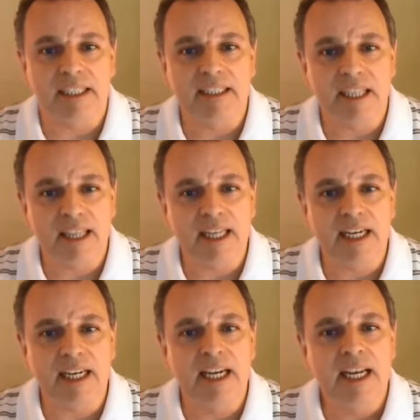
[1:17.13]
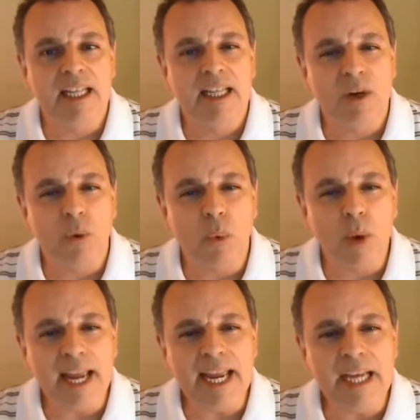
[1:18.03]
to think that a
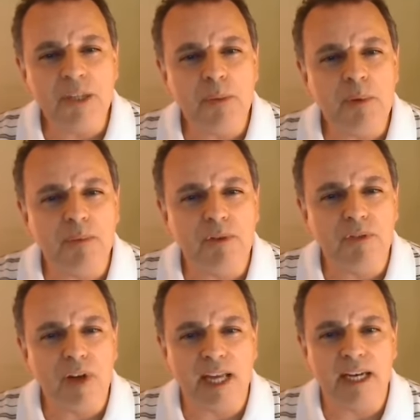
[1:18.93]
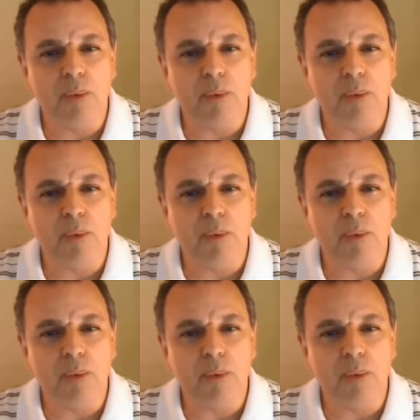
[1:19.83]
way has been provided